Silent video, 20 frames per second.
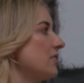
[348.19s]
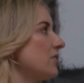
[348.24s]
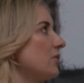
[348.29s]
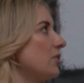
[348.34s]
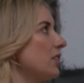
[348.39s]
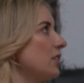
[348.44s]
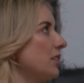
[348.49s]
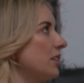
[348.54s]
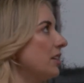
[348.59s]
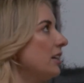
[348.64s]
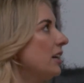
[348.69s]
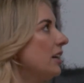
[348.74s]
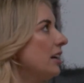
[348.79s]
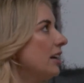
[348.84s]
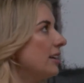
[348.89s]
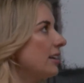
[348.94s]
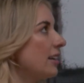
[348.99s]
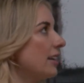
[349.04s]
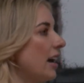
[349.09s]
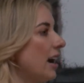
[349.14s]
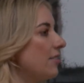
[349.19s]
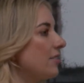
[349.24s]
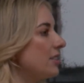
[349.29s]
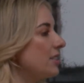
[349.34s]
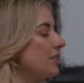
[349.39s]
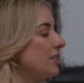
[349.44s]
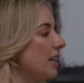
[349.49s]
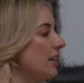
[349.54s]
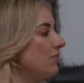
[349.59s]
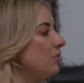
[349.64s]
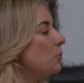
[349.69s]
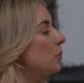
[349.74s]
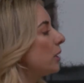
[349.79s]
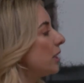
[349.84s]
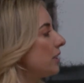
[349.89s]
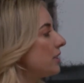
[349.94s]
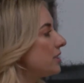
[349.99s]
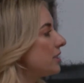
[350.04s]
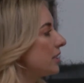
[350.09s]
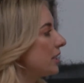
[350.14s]
so they can have a safe
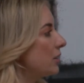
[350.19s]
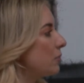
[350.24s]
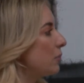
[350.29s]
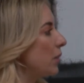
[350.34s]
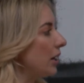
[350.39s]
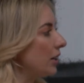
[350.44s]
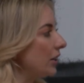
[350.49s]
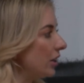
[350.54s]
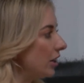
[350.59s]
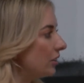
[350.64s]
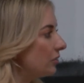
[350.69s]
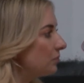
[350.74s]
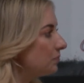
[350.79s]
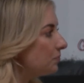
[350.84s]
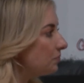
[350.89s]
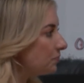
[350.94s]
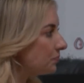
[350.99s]
place to get better.